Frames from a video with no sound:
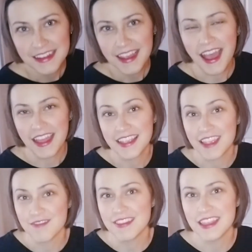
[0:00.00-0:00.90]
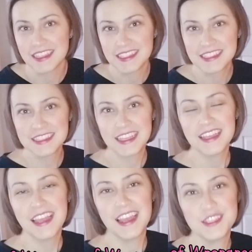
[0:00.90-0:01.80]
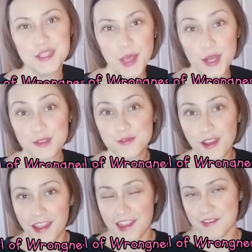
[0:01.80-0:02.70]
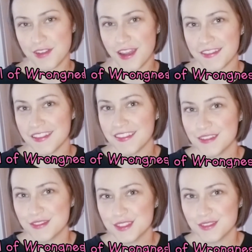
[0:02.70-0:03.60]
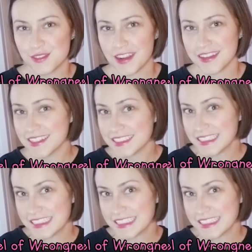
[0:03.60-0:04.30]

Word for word: I gave this a 2 out of 5 on the level of wrongness.